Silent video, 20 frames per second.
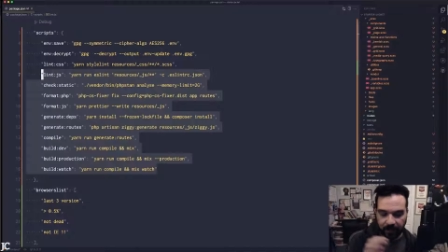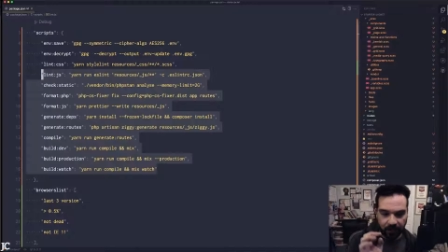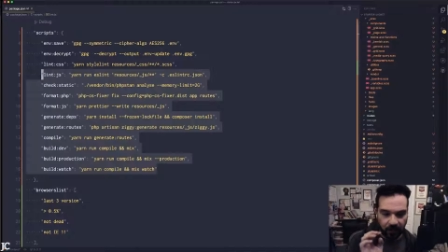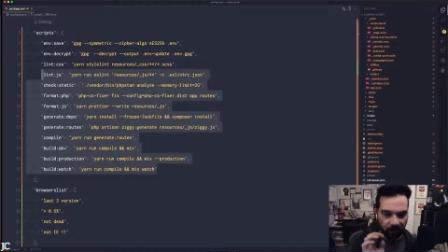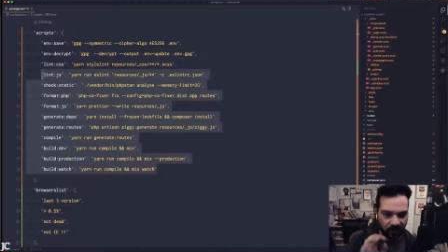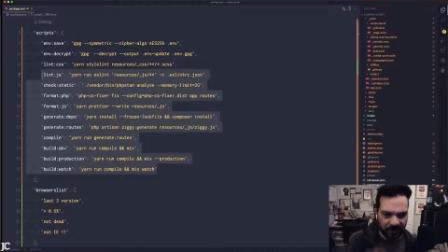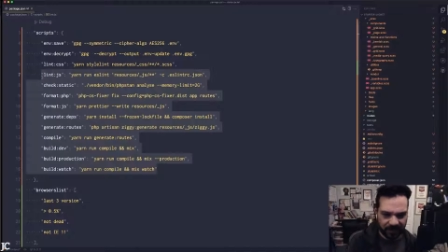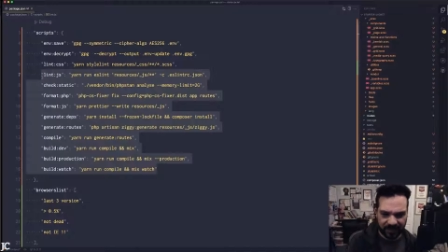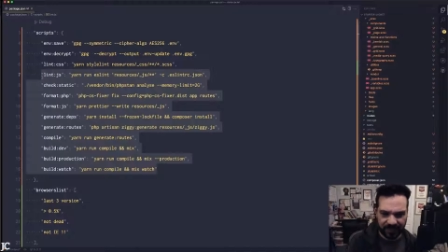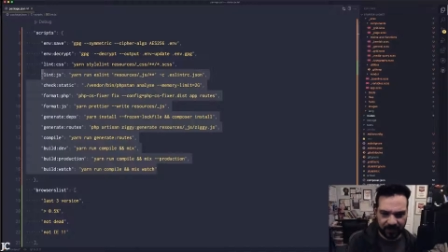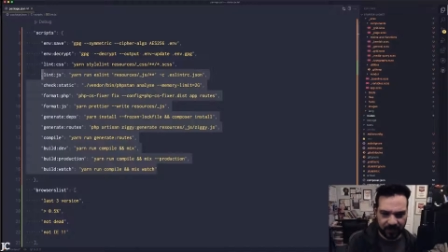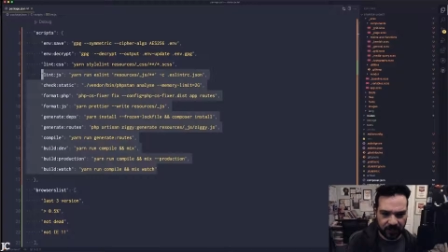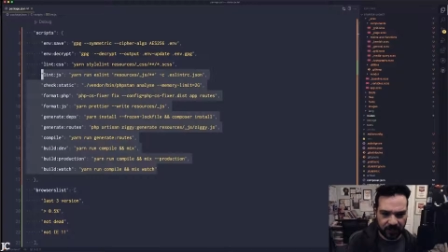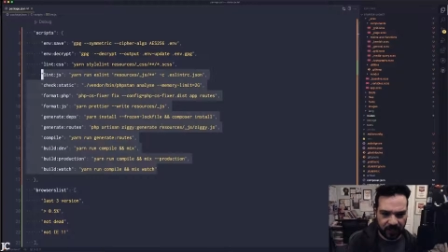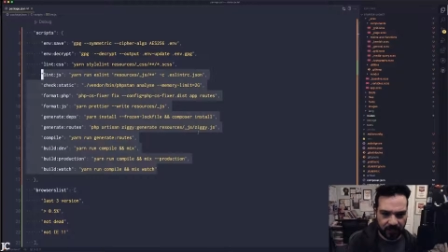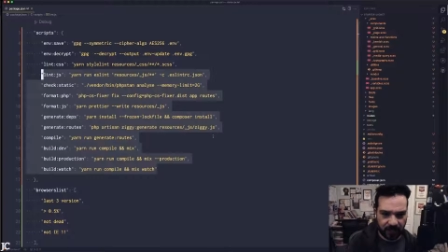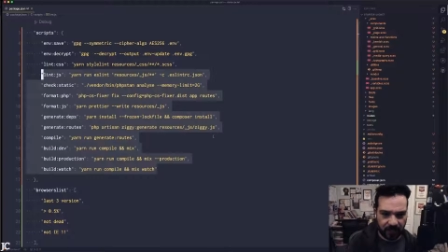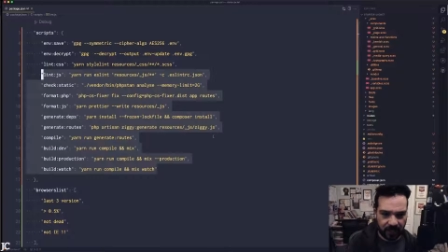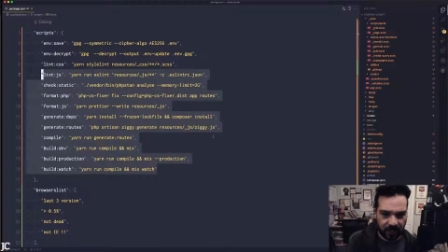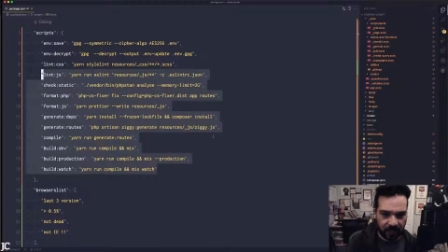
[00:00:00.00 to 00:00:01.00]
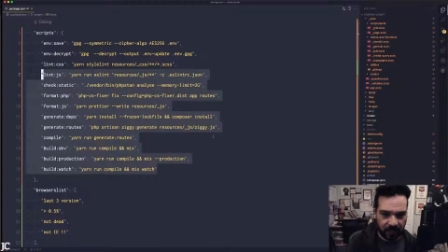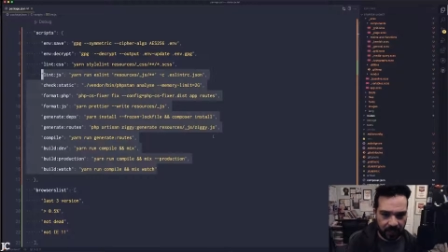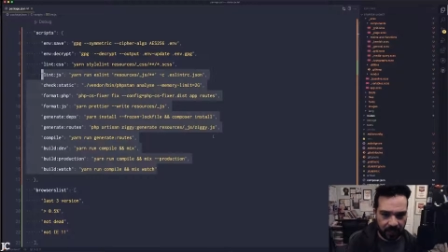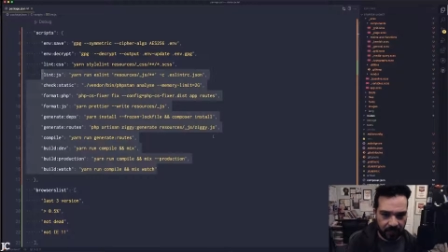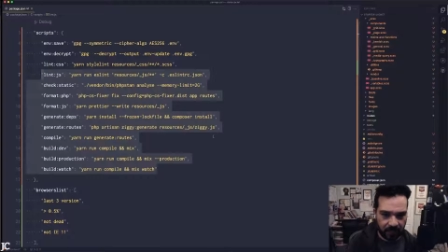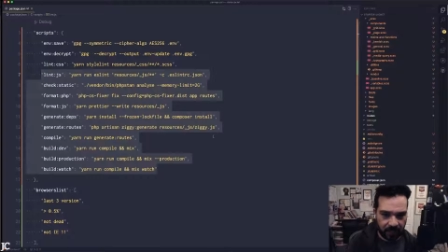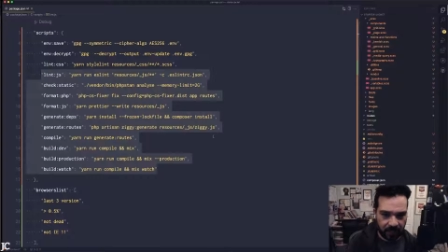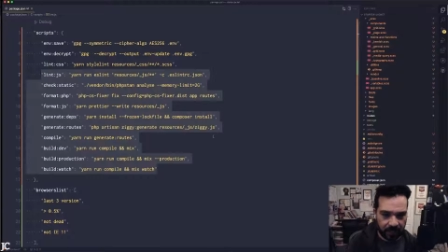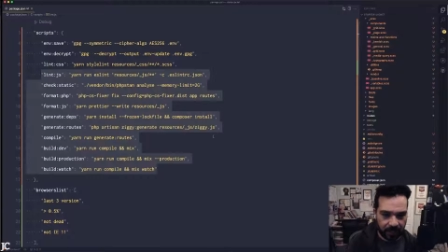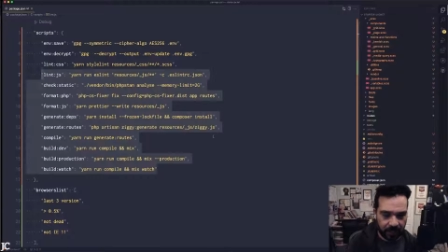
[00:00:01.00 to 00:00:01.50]
All this stuff is going to be on
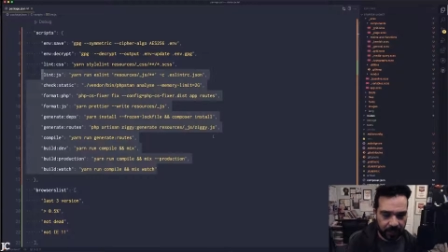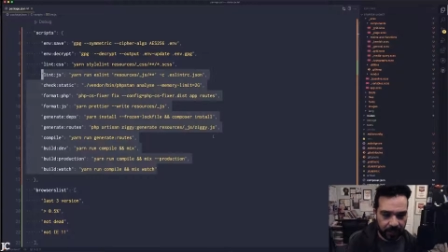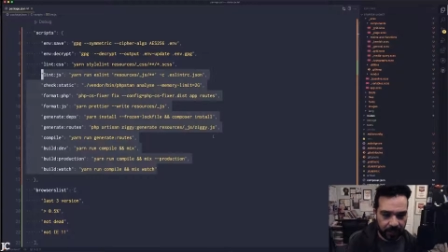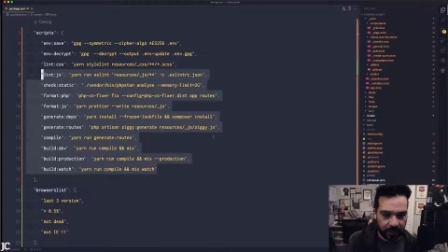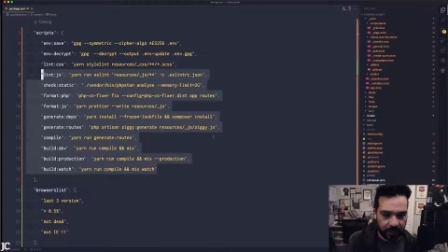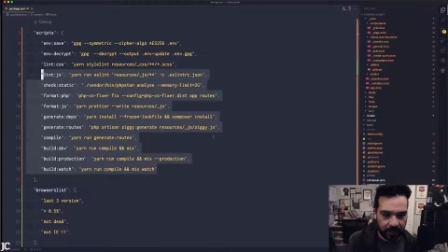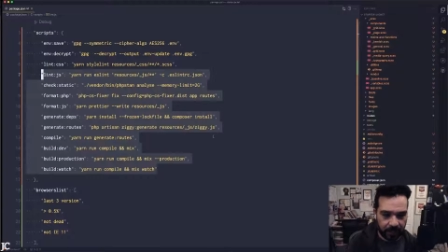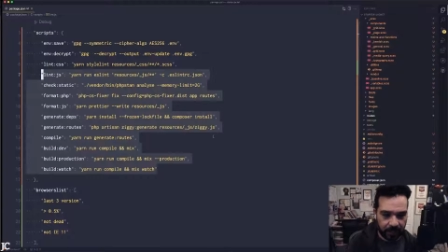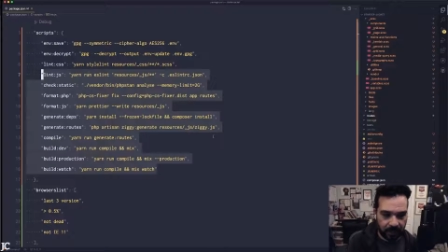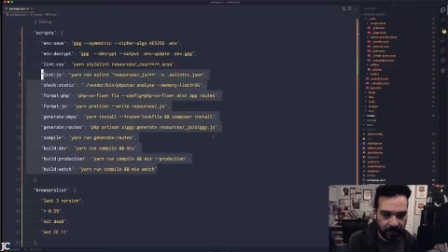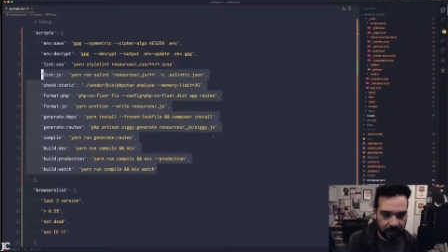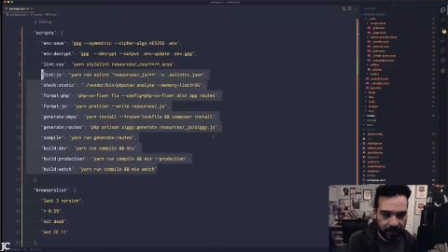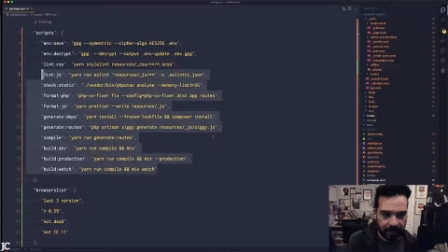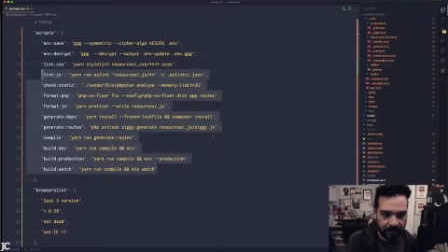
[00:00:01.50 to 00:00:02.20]
my